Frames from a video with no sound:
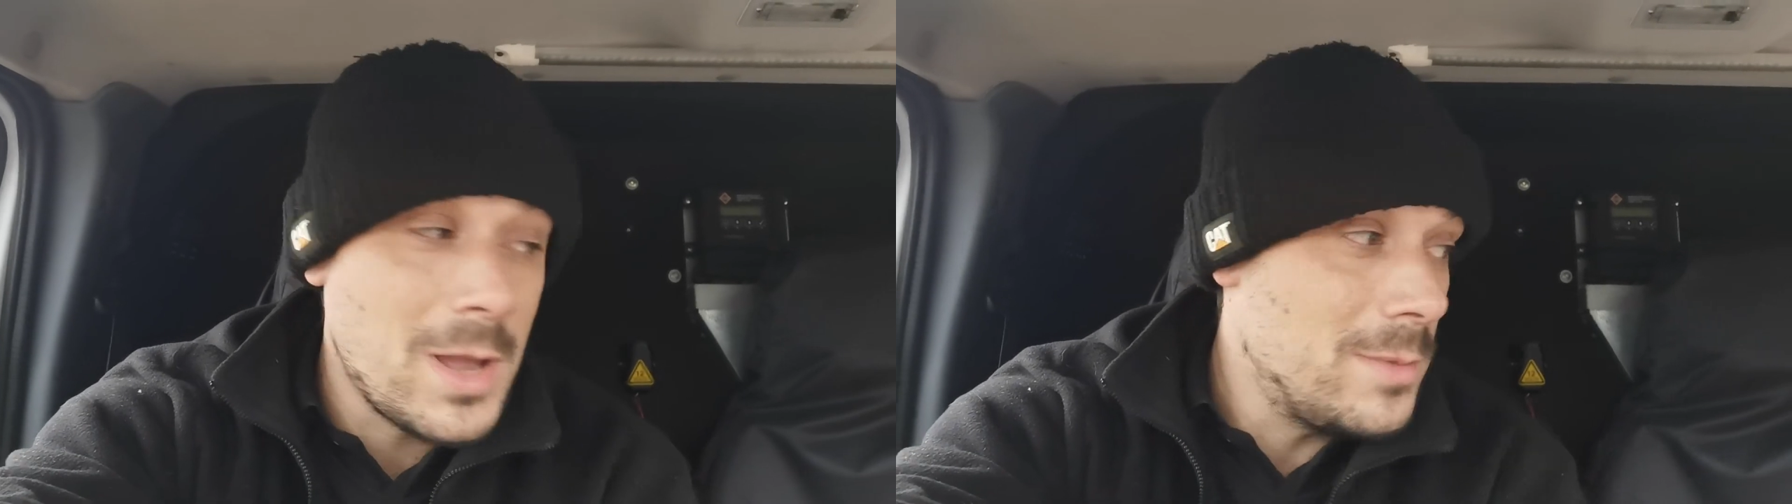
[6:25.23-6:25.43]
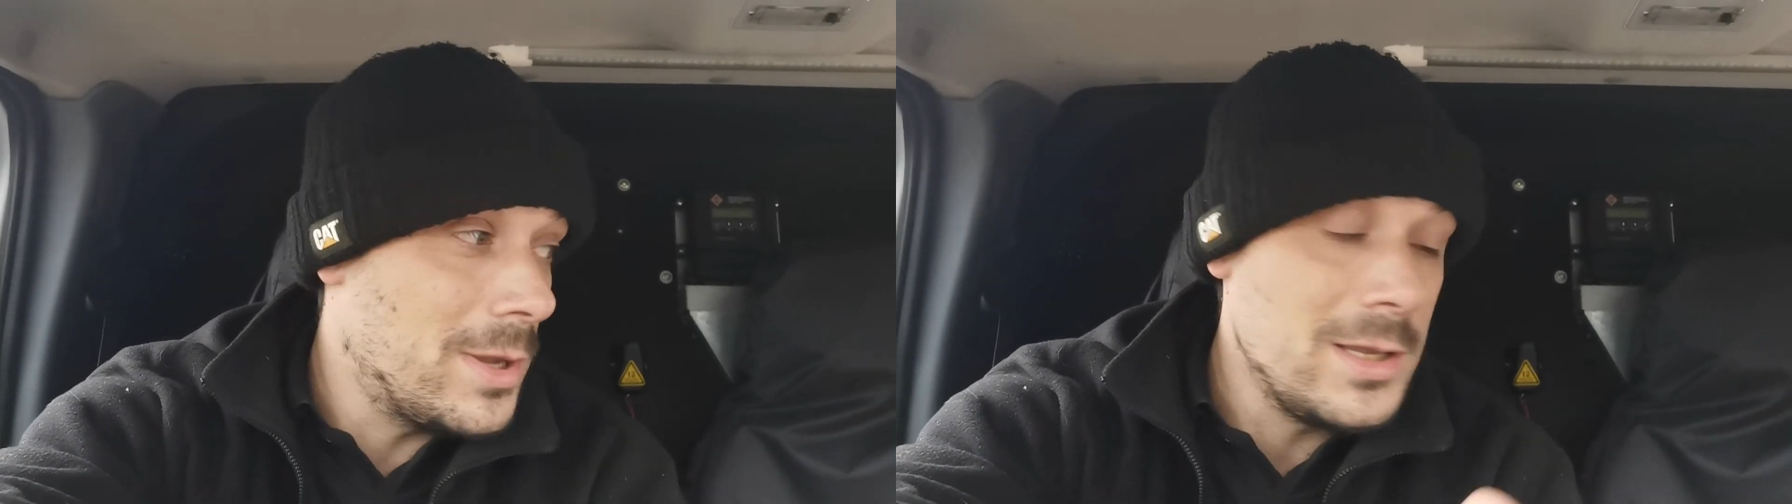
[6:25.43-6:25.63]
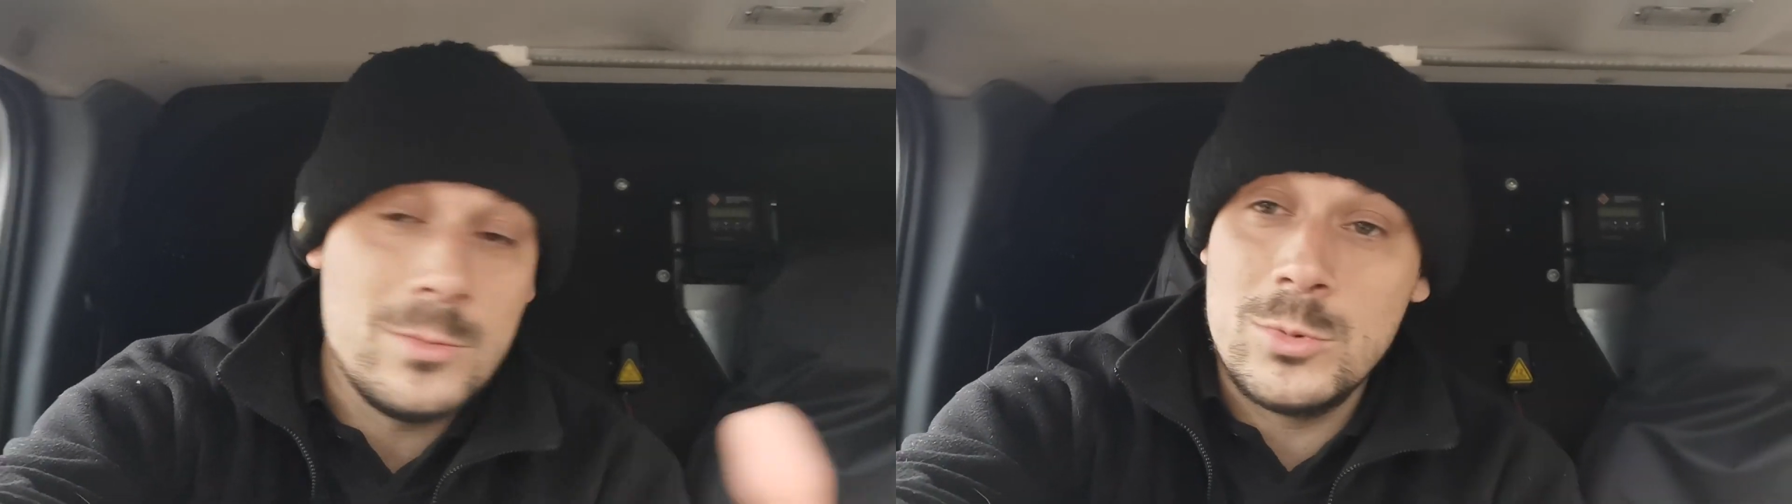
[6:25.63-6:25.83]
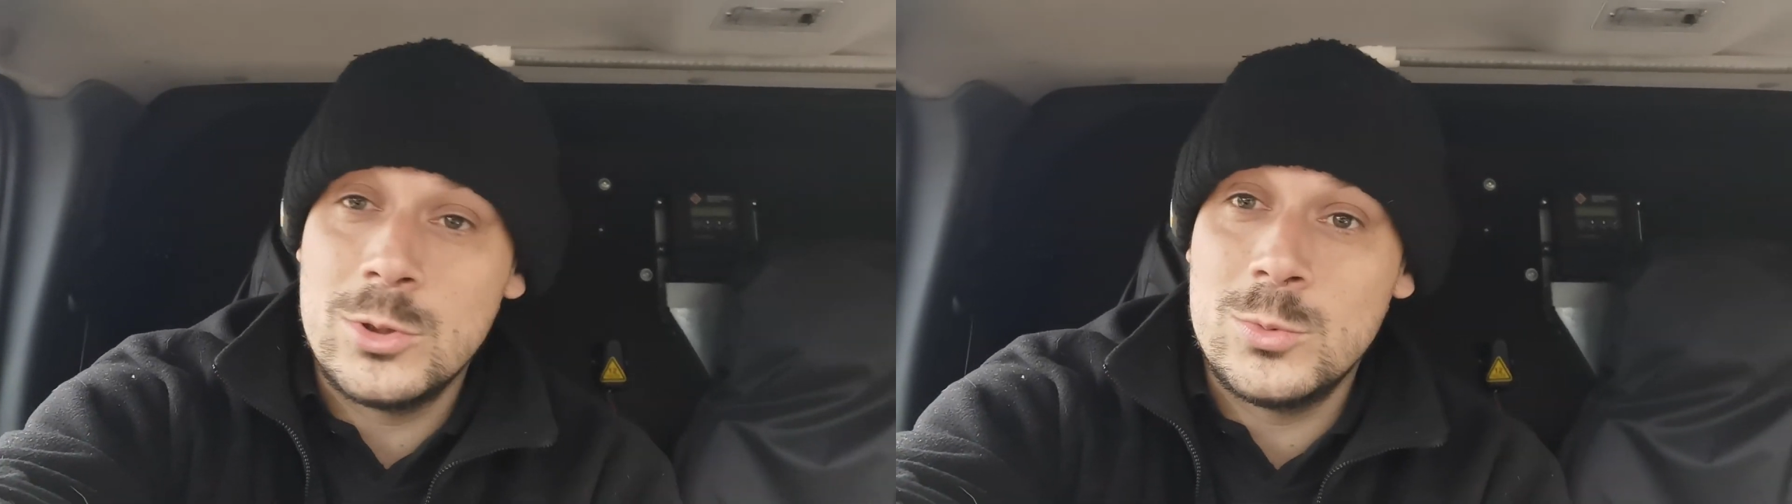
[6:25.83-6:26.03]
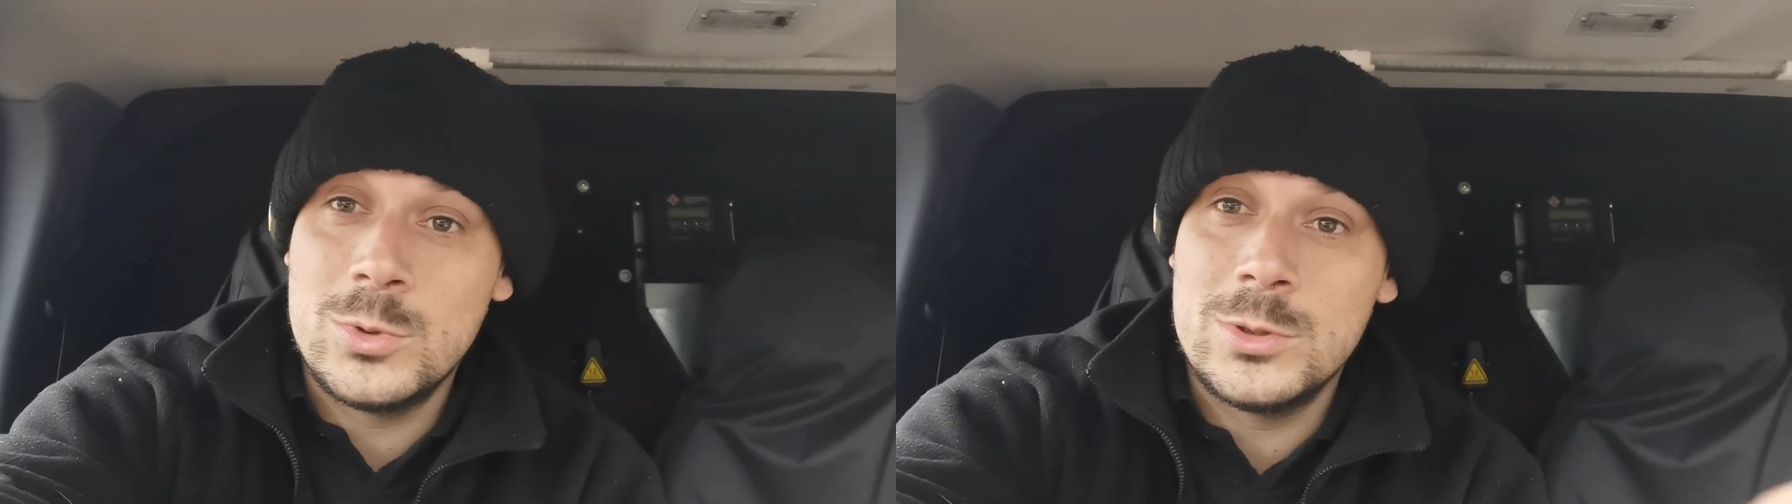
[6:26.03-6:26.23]
Maybe
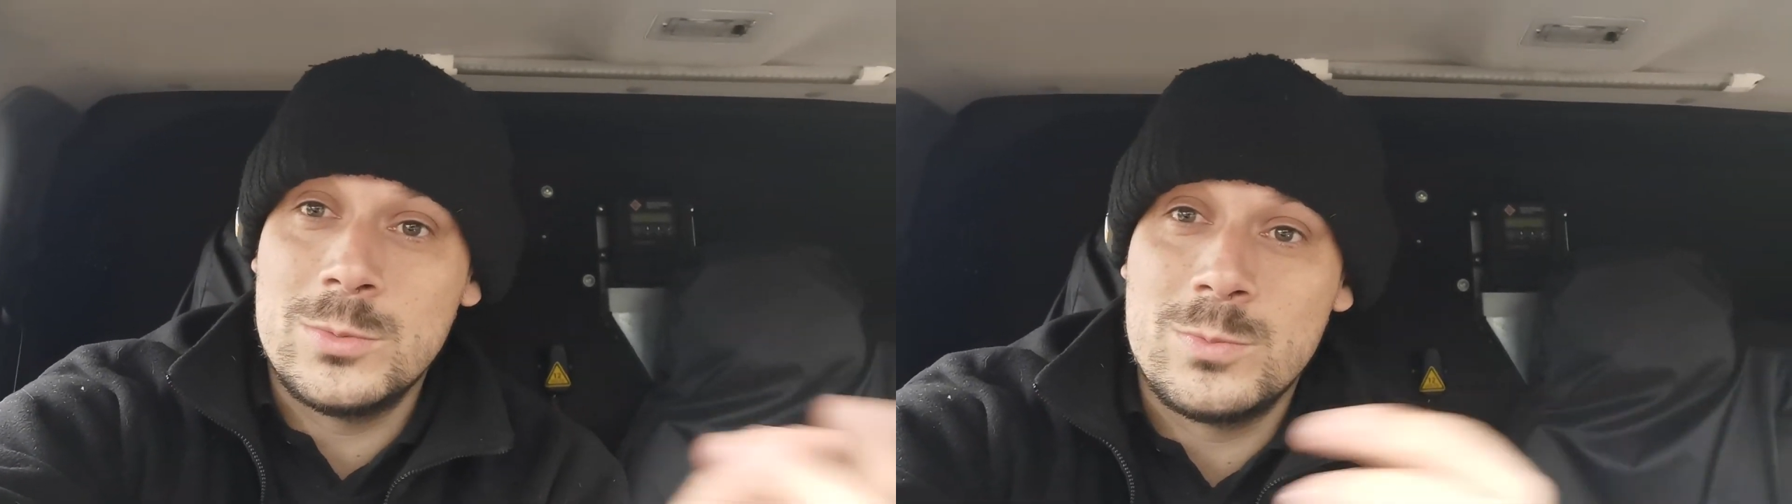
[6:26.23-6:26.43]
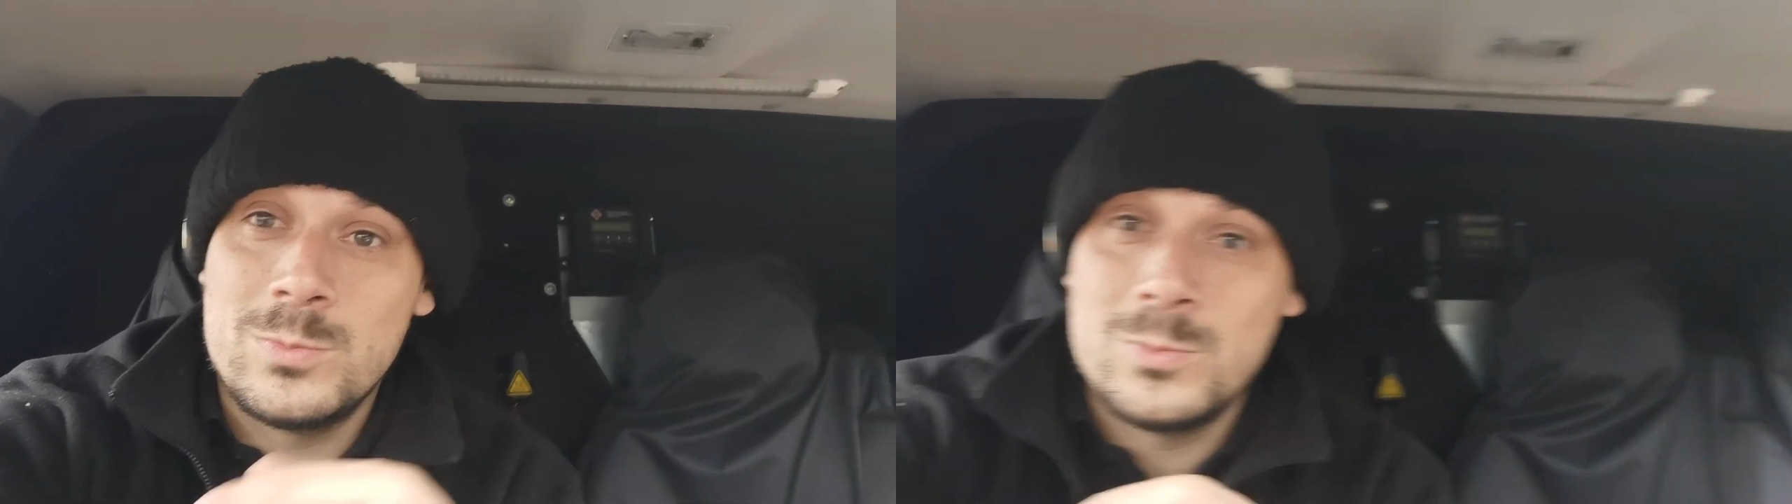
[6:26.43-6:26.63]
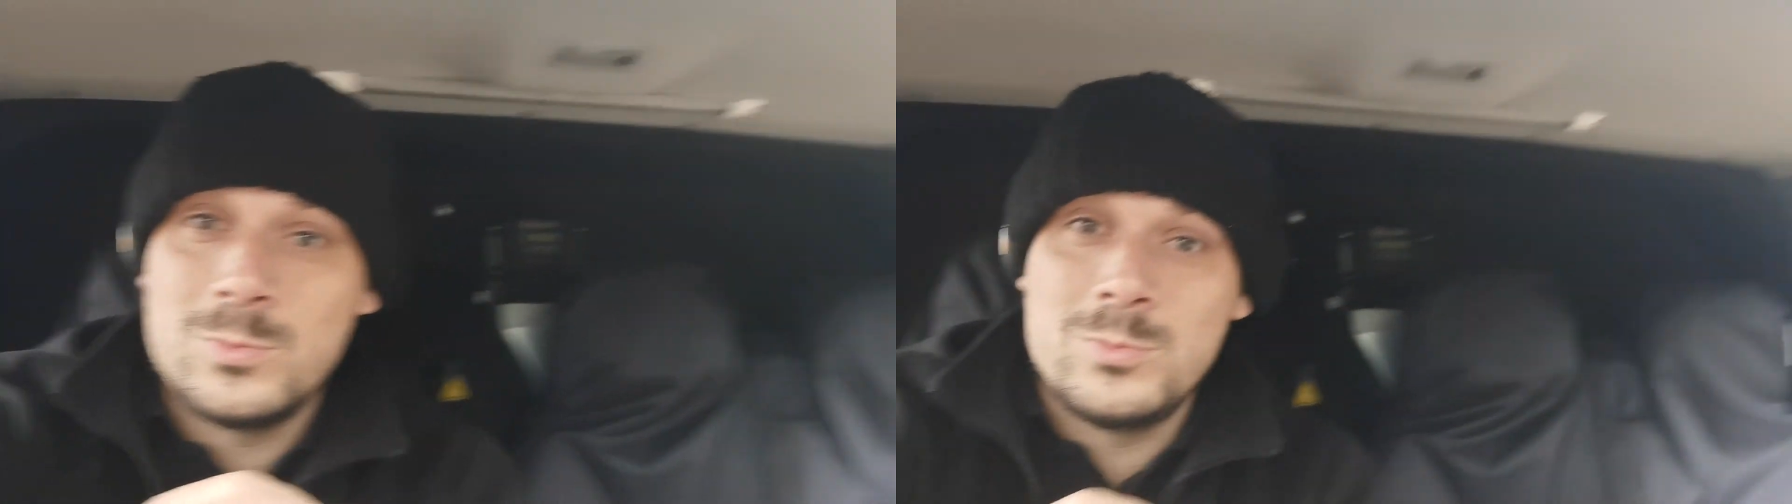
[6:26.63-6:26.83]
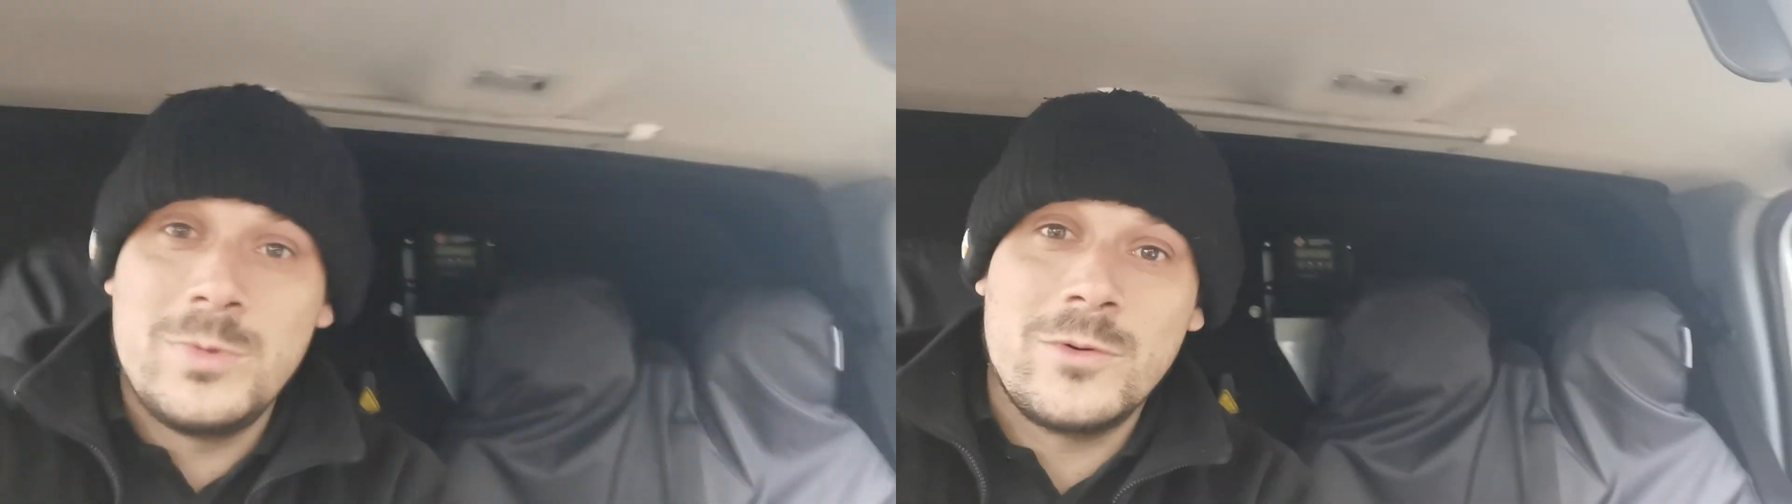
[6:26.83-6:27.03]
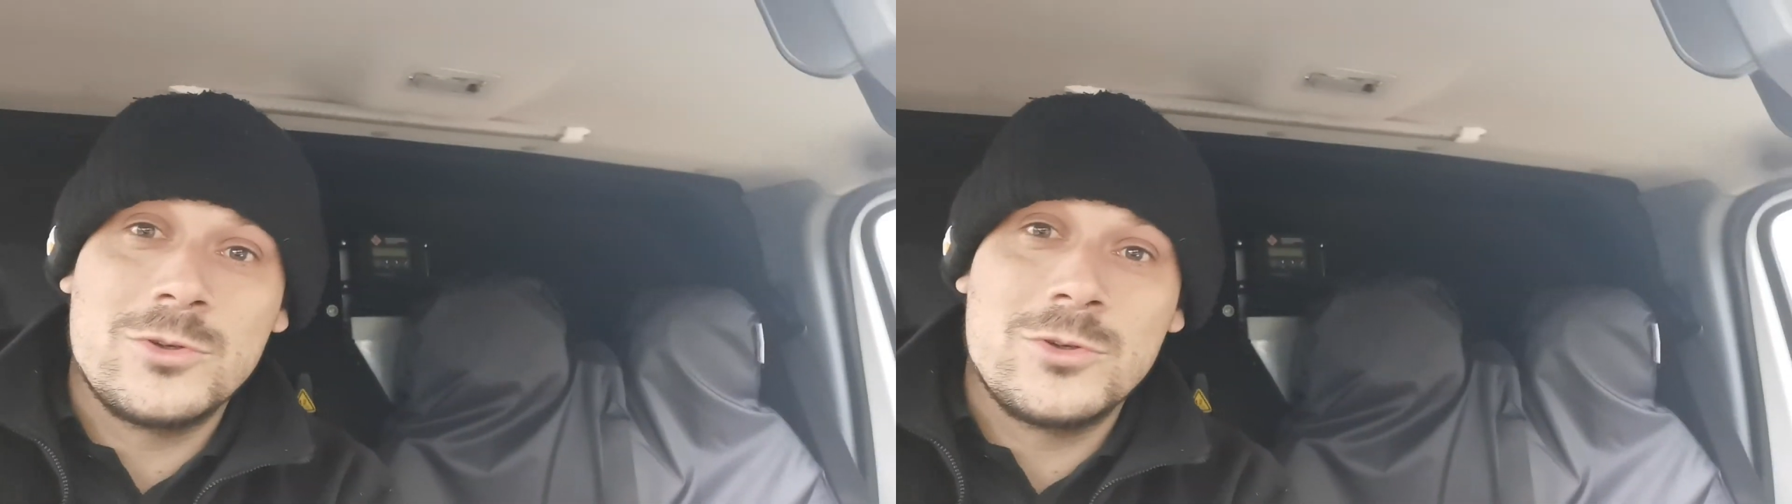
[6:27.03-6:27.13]
we've